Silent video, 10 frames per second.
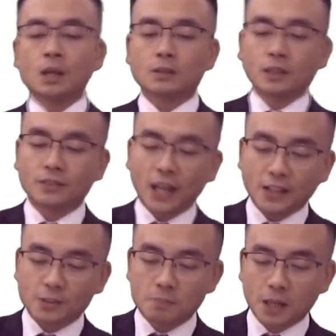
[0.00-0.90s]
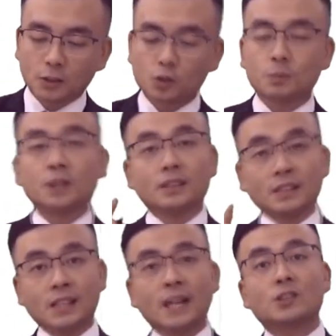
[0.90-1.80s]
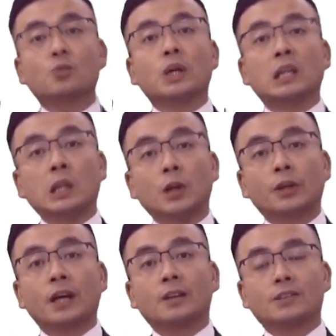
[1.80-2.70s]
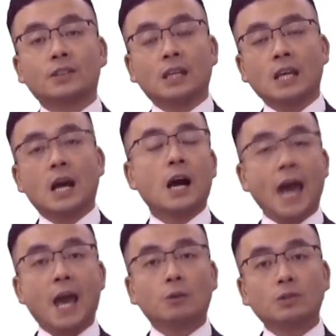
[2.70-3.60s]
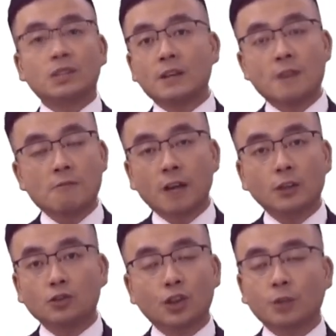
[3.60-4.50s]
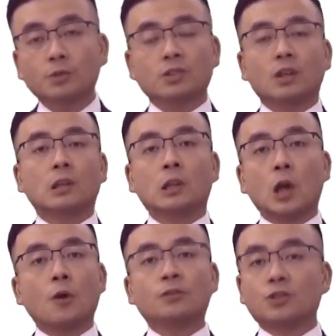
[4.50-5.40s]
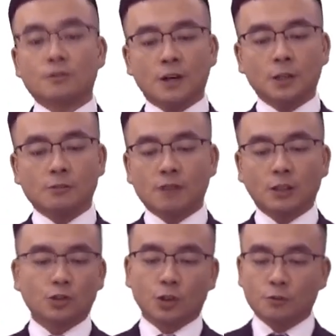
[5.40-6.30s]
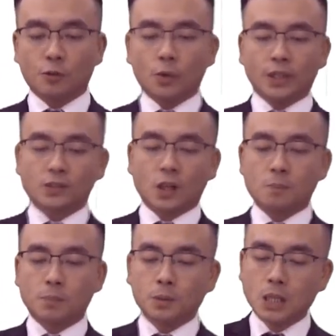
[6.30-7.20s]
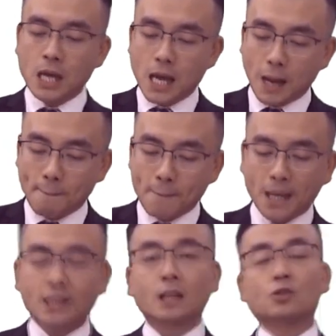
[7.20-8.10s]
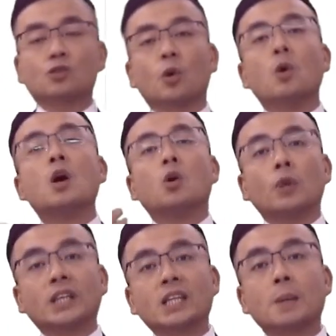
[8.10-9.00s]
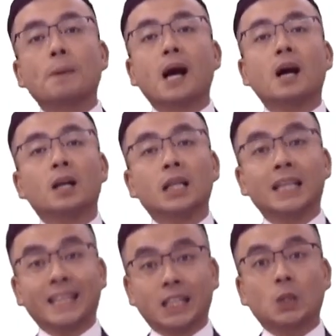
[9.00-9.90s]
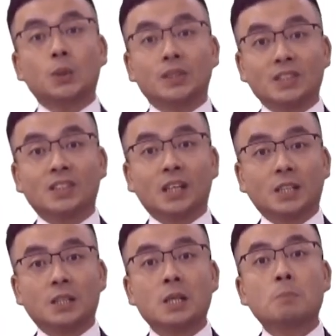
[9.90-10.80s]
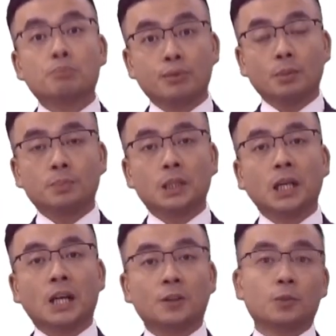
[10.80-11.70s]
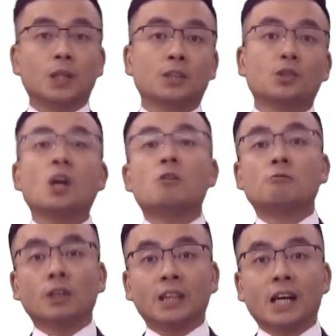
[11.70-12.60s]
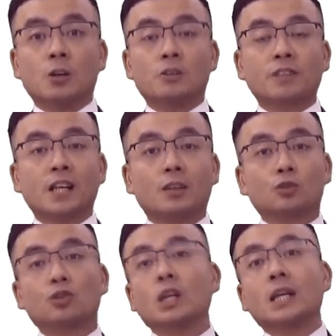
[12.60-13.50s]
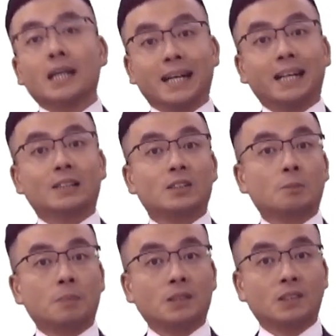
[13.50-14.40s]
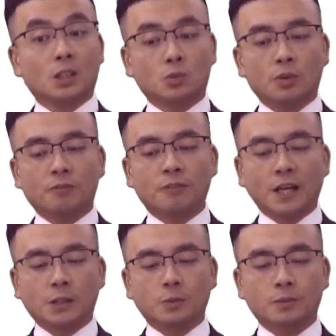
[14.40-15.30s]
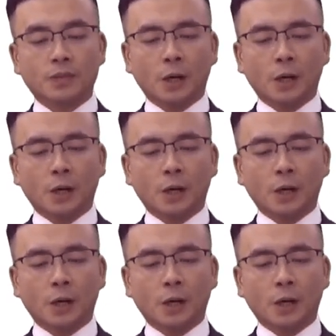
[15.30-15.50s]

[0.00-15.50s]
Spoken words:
The debt management, yes, we look at the LTV ratio to loan to value ratio, for example, and making sure we keep our liquidity properly, otherwise running out of cash and the business will fail.